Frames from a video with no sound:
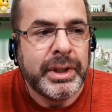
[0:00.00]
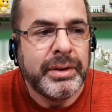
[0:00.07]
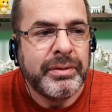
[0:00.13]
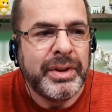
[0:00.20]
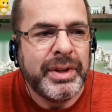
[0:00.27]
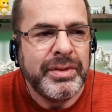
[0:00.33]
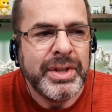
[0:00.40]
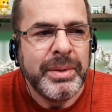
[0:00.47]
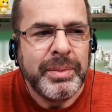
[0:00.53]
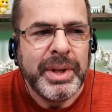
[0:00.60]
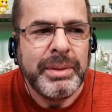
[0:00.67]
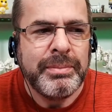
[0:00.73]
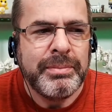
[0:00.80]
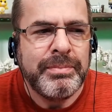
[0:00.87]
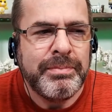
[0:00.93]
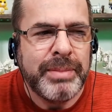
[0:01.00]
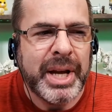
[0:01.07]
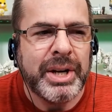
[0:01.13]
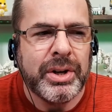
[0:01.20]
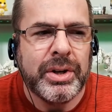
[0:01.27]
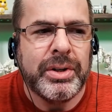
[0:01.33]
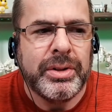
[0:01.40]
give something
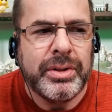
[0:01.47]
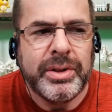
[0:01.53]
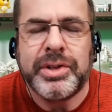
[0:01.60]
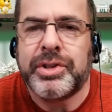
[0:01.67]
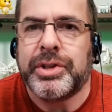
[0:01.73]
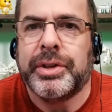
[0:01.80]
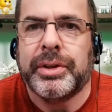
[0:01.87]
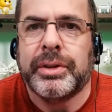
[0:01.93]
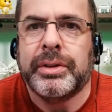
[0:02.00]
better this year